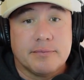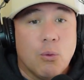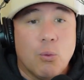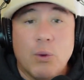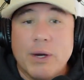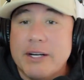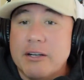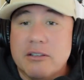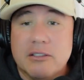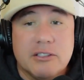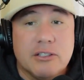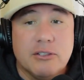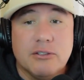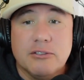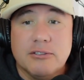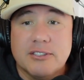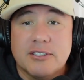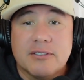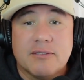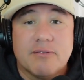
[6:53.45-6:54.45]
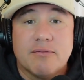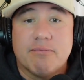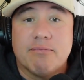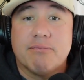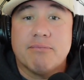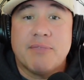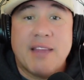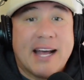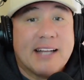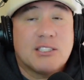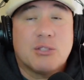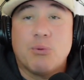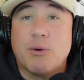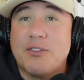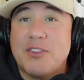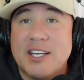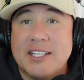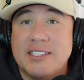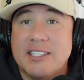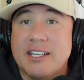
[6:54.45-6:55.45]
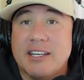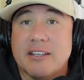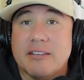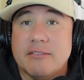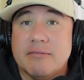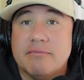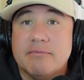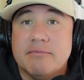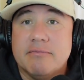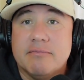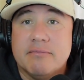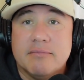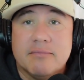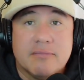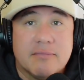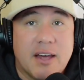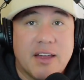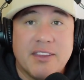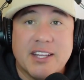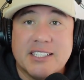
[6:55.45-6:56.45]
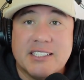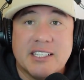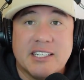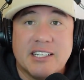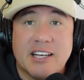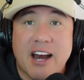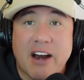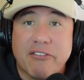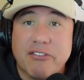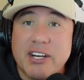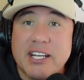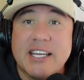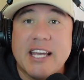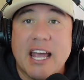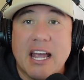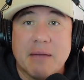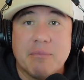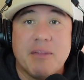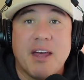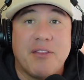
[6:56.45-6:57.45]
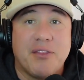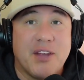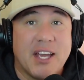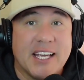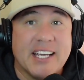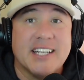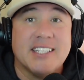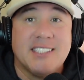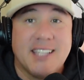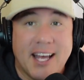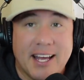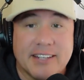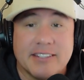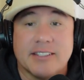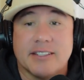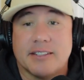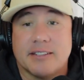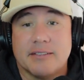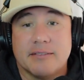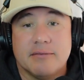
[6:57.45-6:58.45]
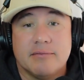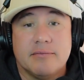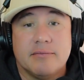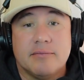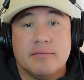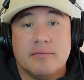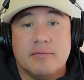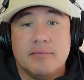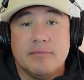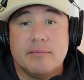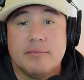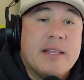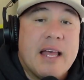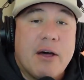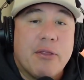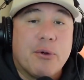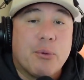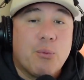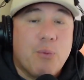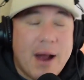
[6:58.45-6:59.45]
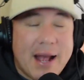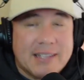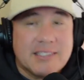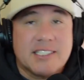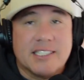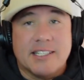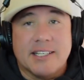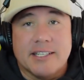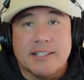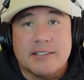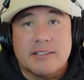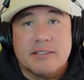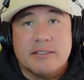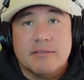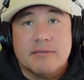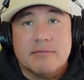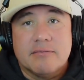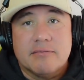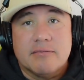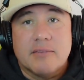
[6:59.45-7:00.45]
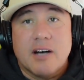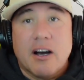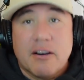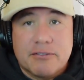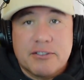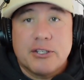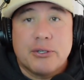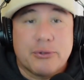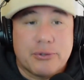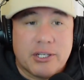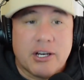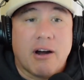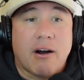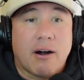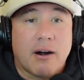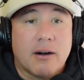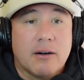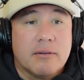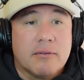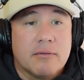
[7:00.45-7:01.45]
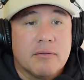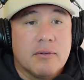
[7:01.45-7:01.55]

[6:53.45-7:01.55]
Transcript: Win or lose, that's what they did. And they did it every game that they attended. Now, the resident of Qatar